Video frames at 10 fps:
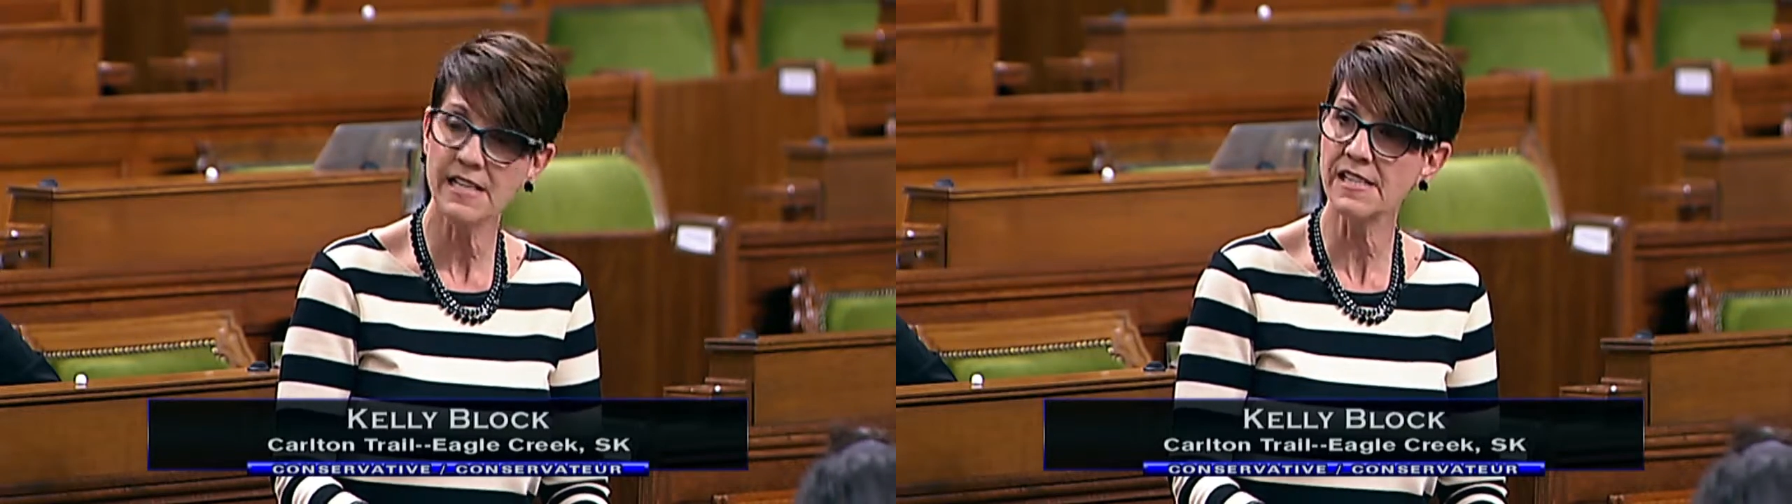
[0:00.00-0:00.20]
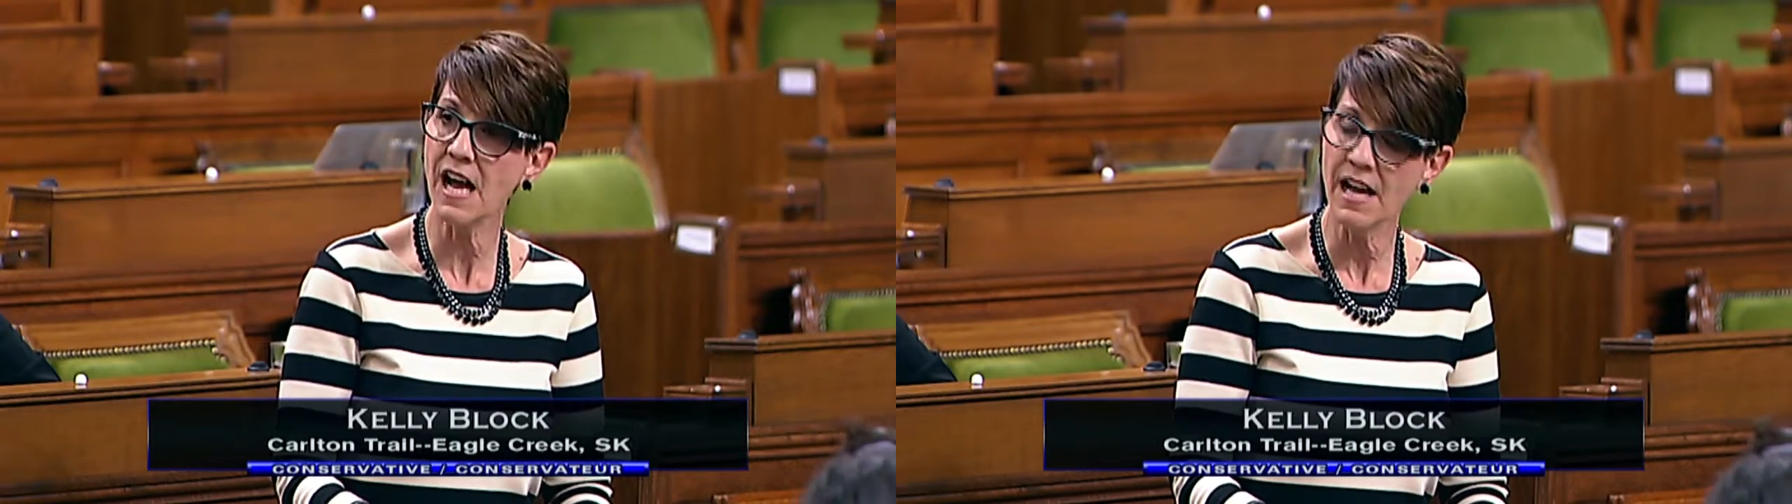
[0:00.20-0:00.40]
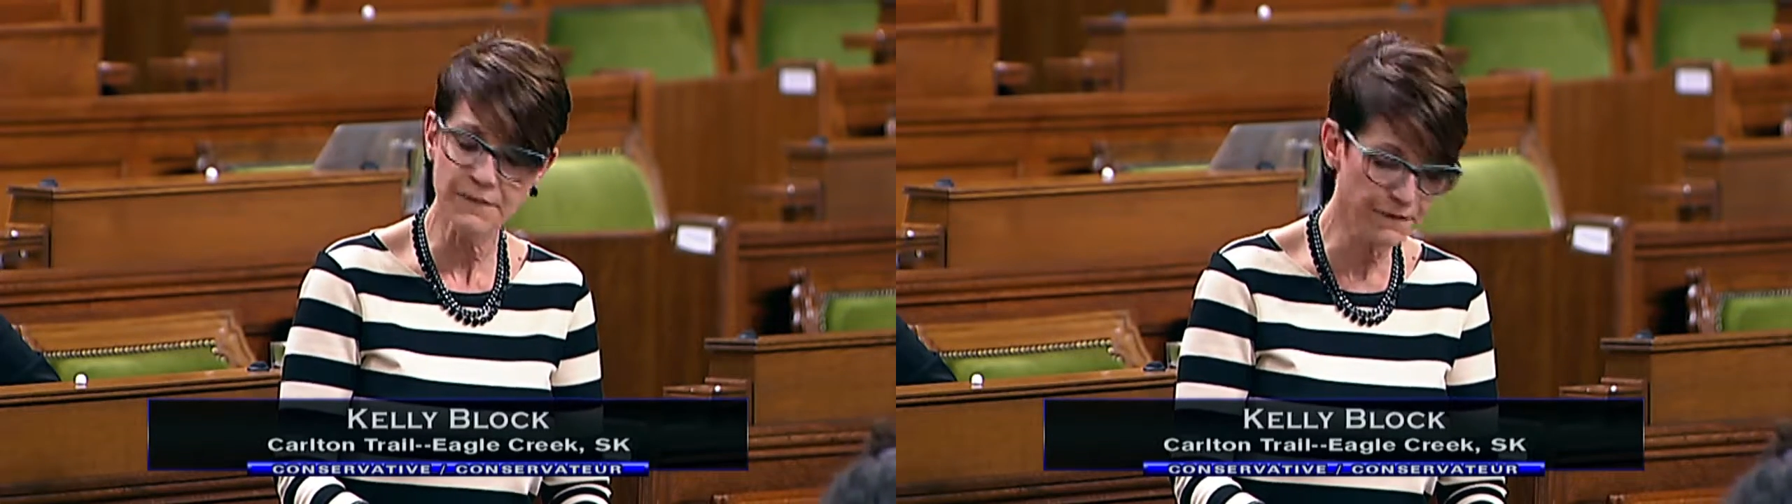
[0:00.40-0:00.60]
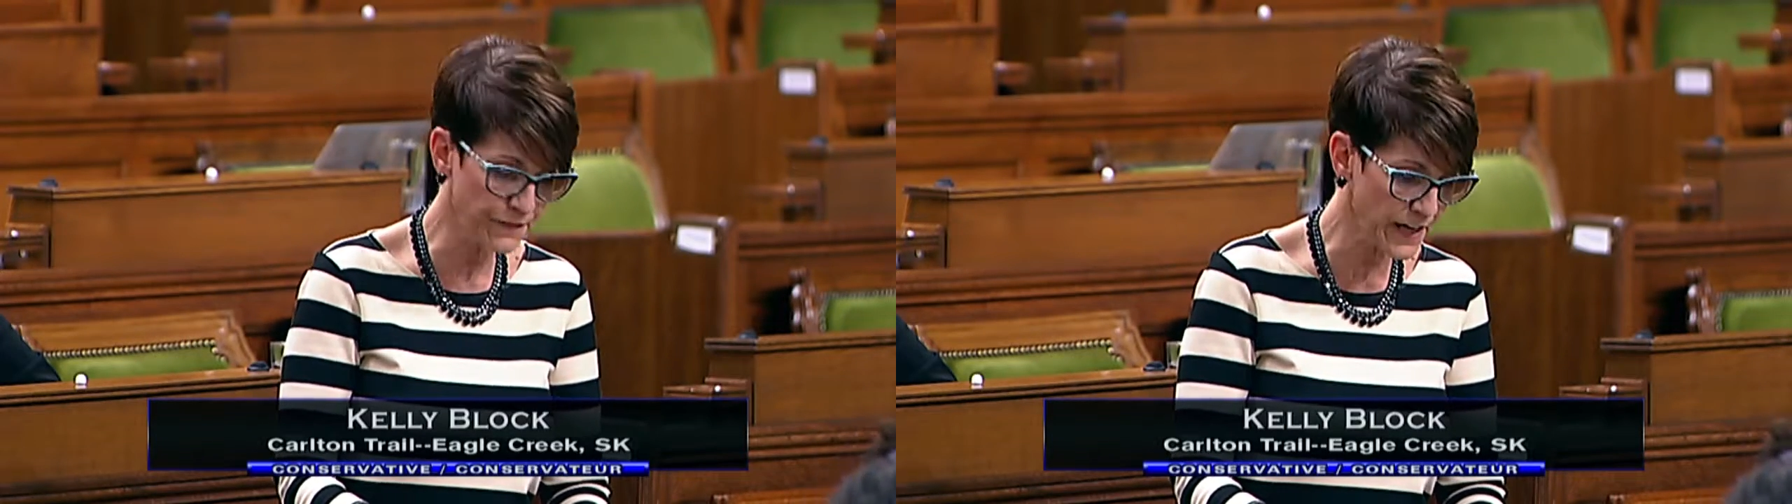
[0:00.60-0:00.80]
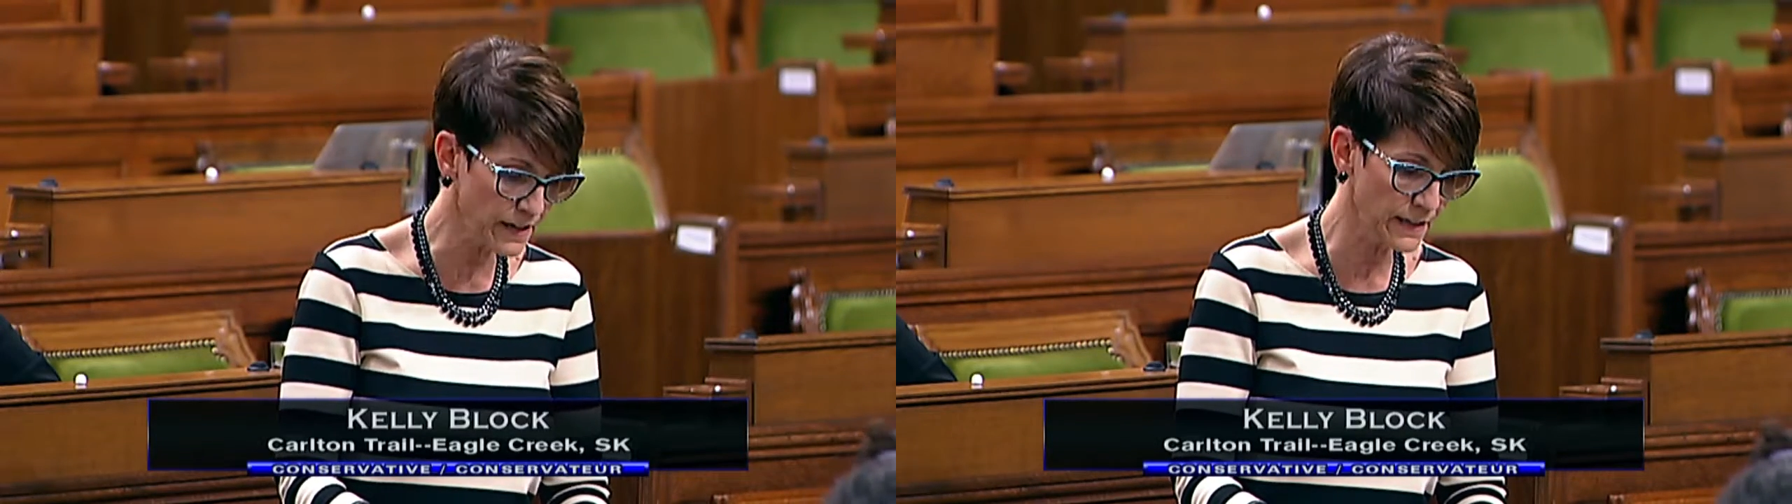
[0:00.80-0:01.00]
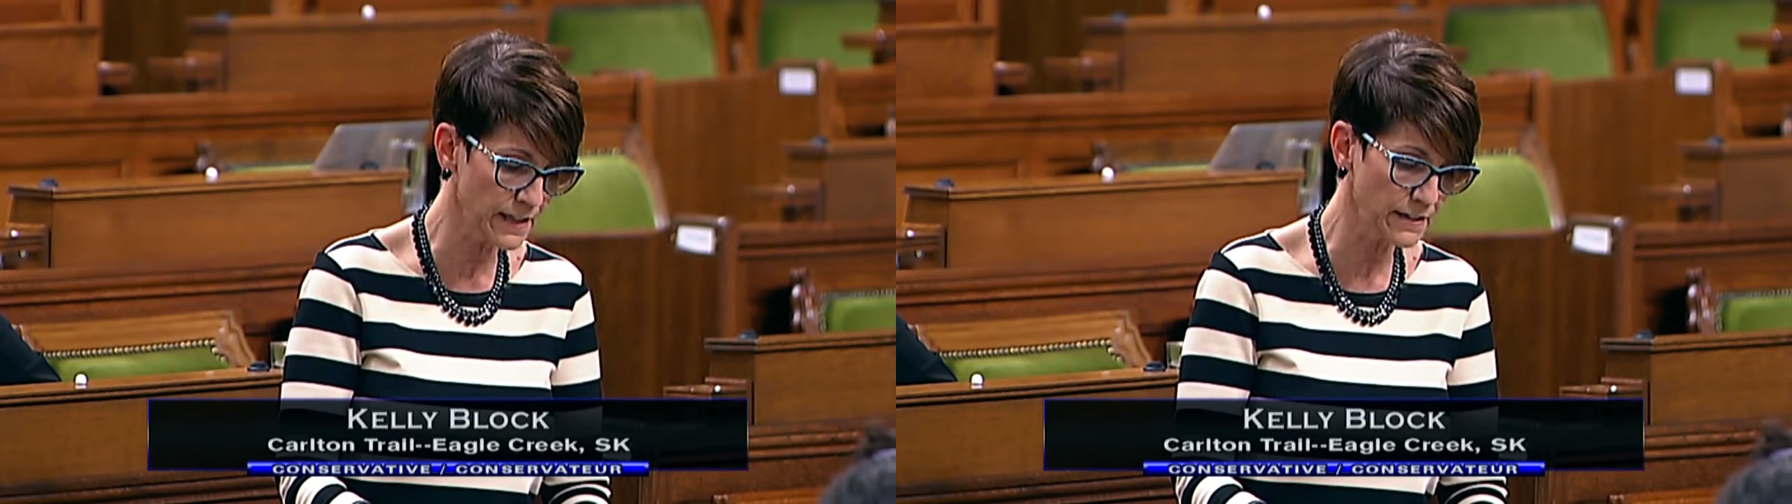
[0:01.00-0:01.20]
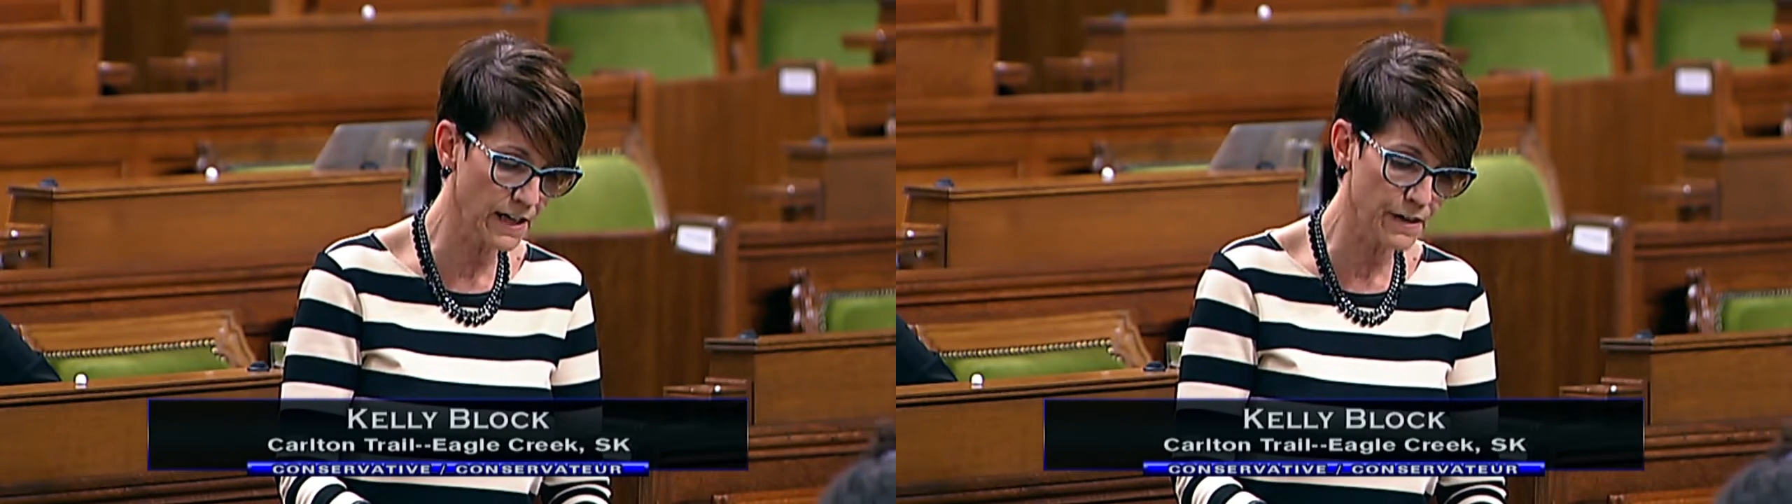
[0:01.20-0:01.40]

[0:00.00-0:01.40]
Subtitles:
His unfailing